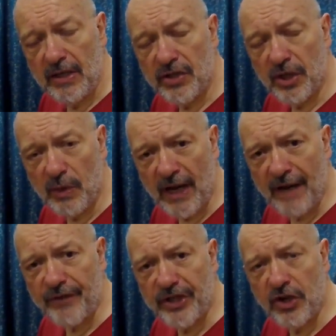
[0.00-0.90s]
so we
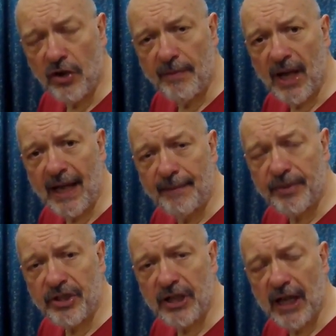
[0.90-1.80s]
have the time
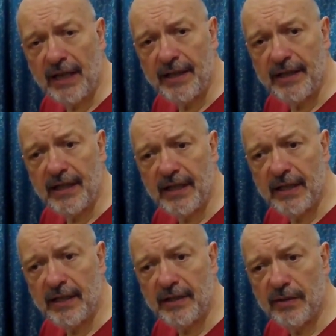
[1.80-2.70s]
lapse, and
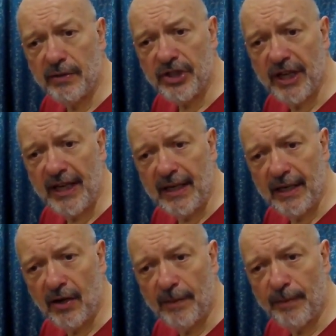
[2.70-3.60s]
you'll see,
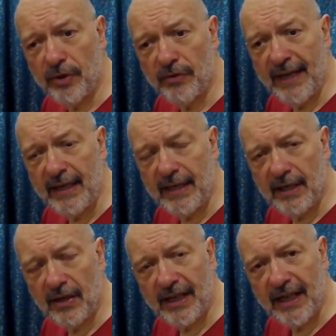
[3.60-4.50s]
I put her in,
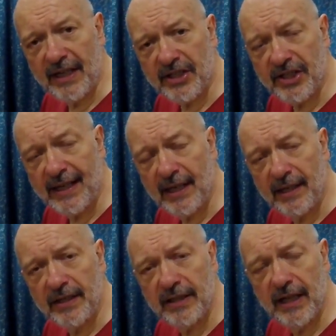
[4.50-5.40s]
I get her
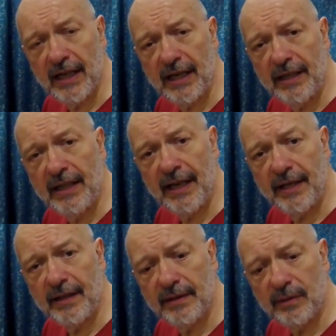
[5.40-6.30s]
settled, and
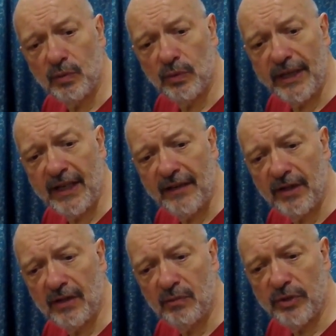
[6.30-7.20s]
then we
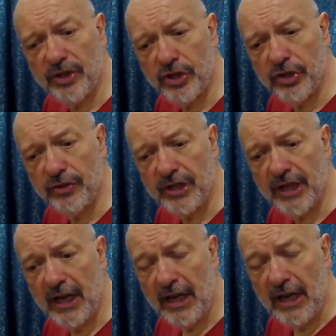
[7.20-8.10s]
carry on with the shooting.